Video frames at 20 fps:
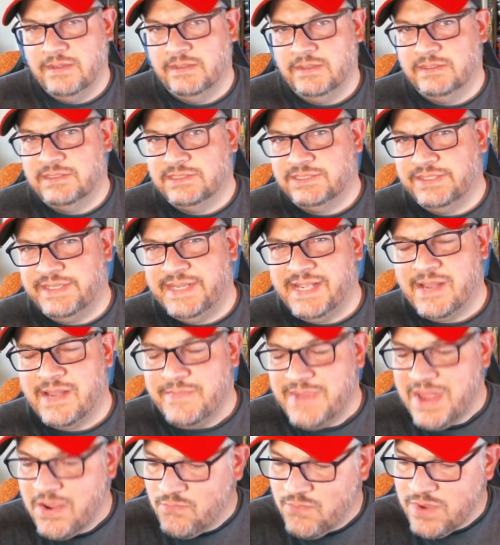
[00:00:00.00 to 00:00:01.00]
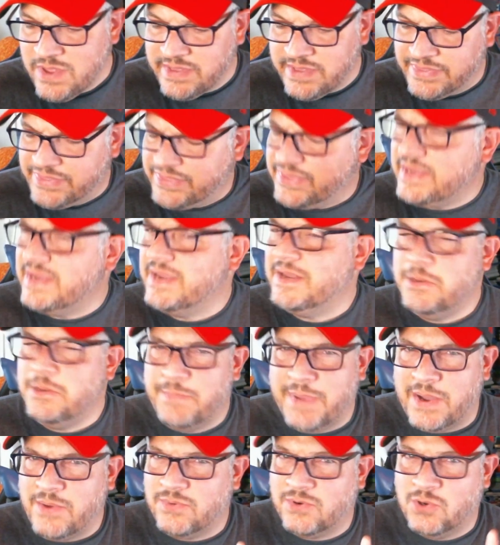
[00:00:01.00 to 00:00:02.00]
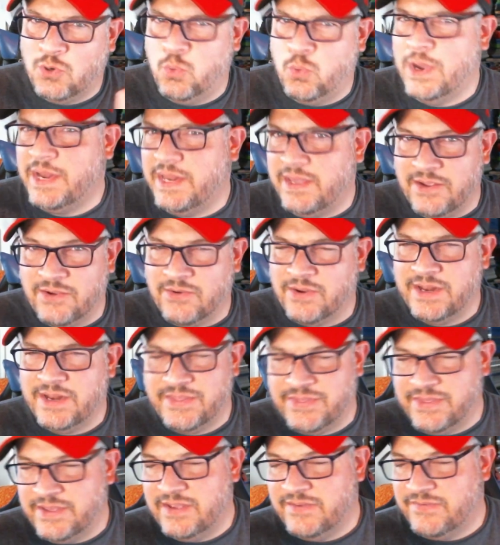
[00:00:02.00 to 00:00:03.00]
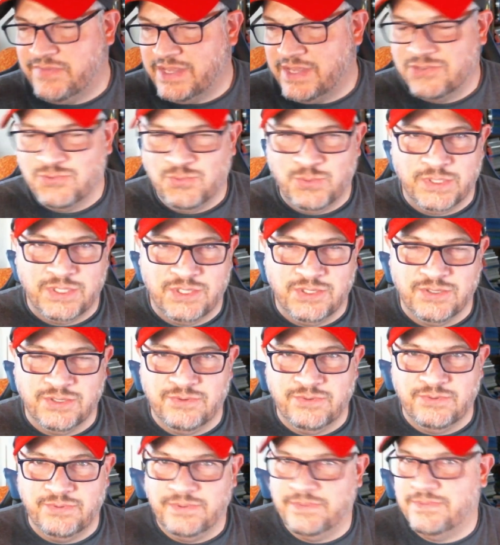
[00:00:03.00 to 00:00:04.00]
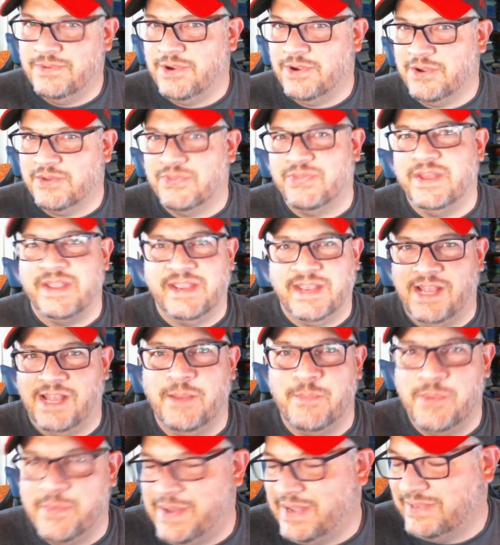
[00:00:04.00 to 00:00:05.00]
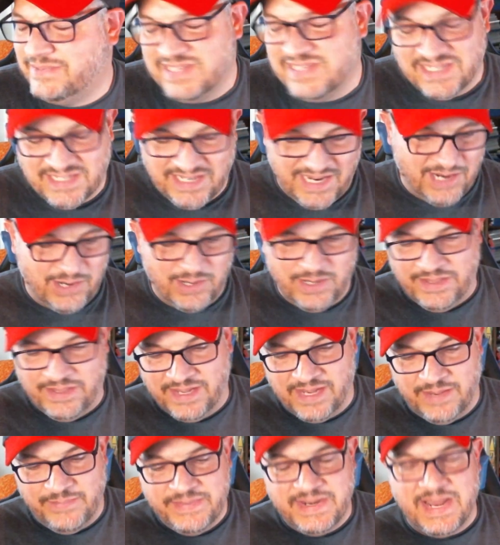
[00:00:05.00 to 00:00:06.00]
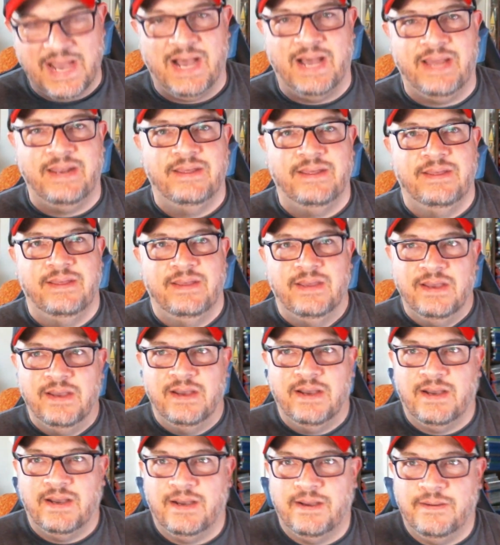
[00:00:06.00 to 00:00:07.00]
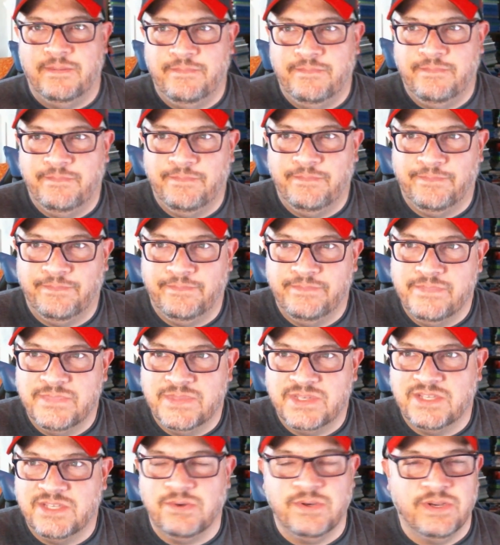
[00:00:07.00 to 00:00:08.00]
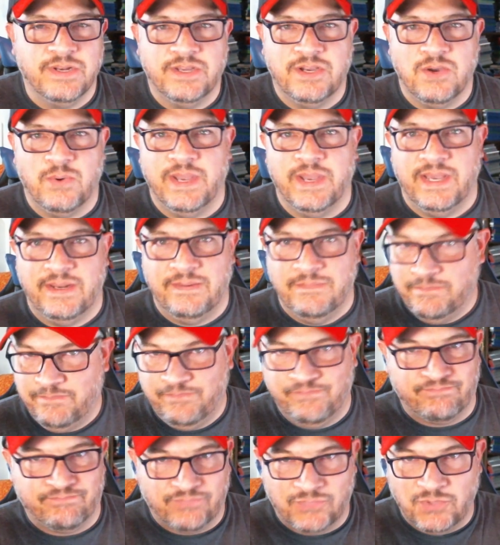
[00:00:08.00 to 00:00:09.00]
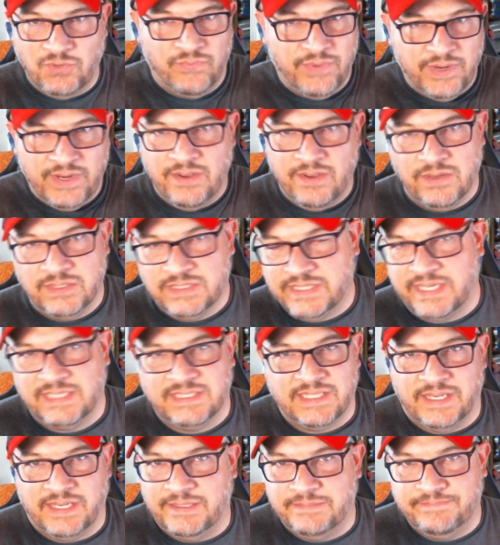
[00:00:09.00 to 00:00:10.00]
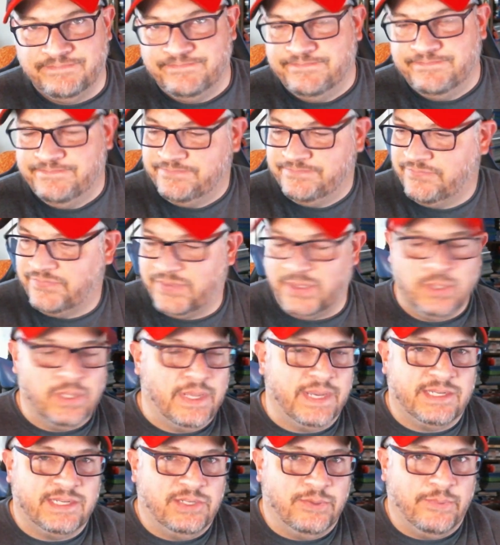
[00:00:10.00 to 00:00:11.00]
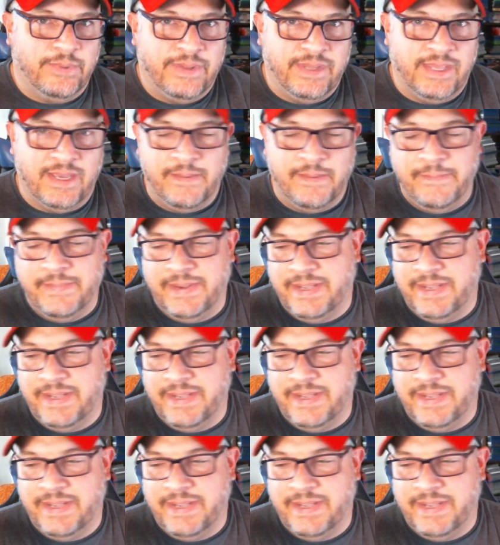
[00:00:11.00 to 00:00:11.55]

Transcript: So yeah, I'm not really thinking about quitting or anything if that's what you are thinking I'm about to say or anything. I'm not. Still going to go ahead and do videos as I feel like doing them.